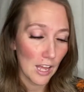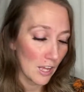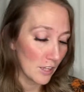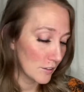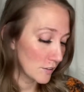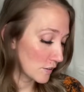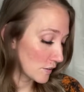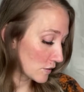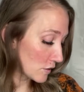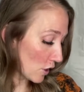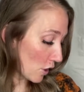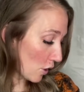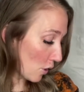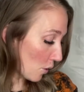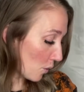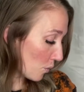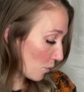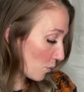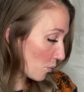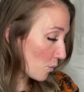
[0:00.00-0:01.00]

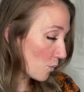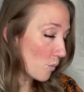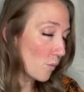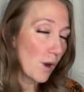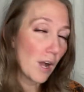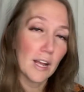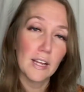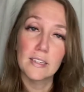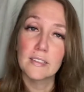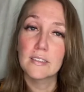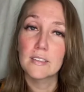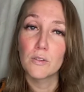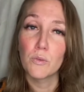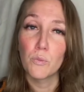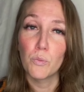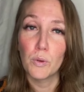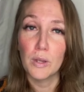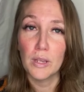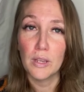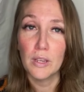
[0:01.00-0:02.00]
So what
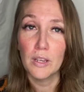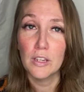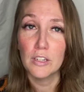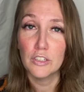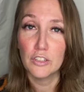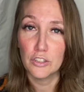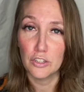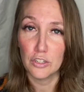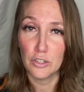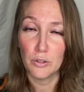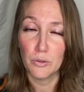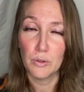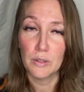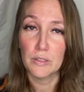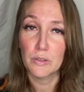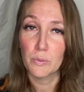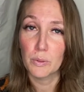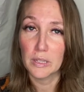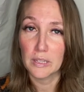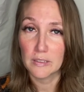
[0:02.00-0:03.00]
we do
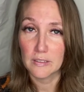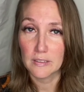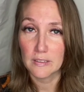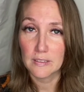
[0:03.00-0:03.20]
is we listen